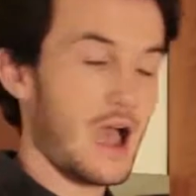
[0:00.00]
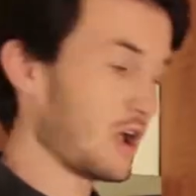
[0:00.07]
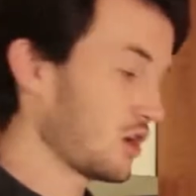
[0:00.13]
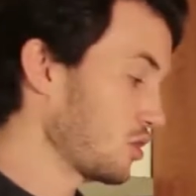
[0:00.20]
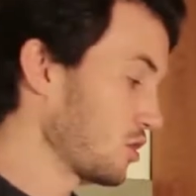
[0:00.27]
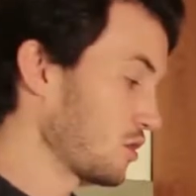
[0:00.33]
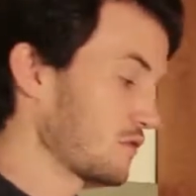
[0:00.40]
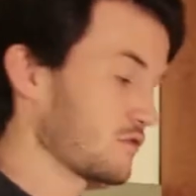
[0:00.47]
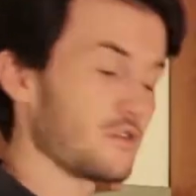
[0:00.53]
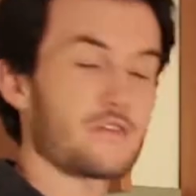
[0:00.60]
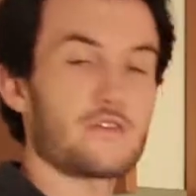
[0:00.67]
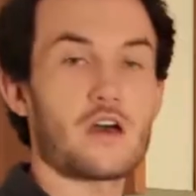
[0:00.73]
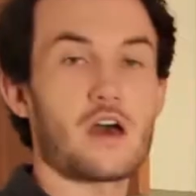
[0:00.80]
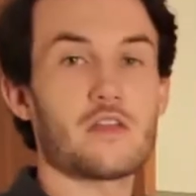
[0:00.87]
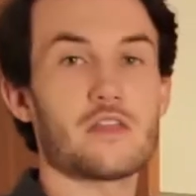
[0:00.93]
and cook for a
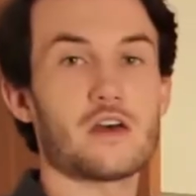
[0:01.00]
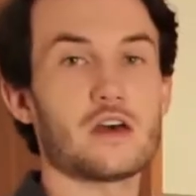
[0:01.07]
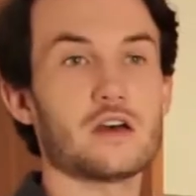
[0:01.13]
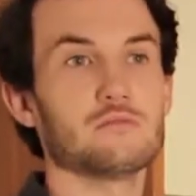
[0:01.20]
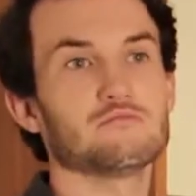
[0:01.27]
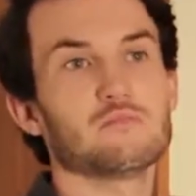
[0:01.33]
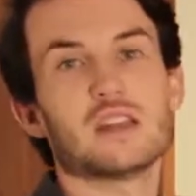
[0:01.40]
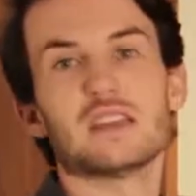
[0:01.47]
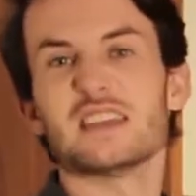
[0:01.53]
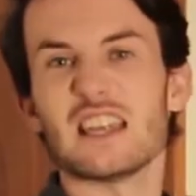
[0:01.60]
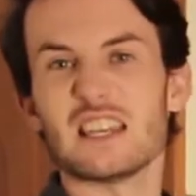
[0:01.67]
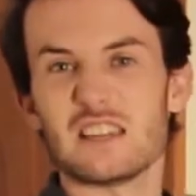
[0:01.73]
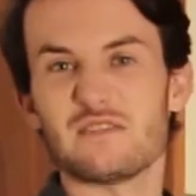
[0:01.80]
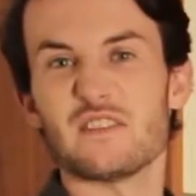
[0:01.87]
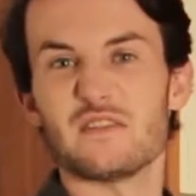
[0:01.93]
further
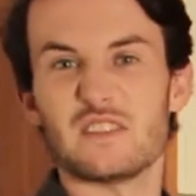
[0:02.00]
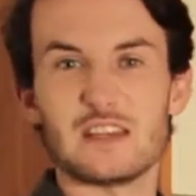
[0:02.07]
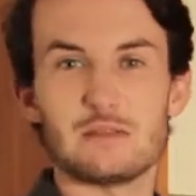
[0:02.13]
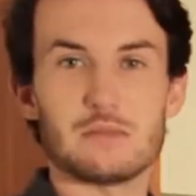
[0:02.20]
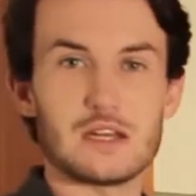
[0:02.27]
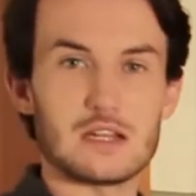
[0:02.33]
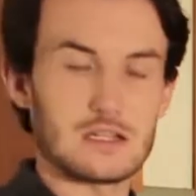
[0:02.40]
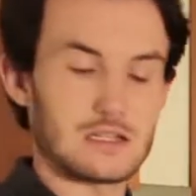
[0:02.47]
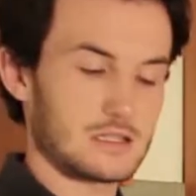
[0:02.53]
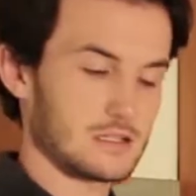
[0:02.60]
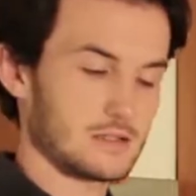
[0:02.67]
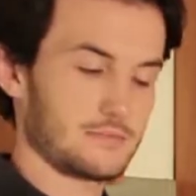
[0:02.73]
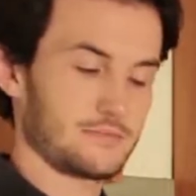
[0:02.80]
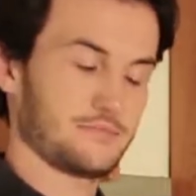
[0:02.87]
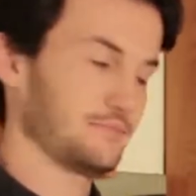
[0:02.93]
10 to 15 minutes.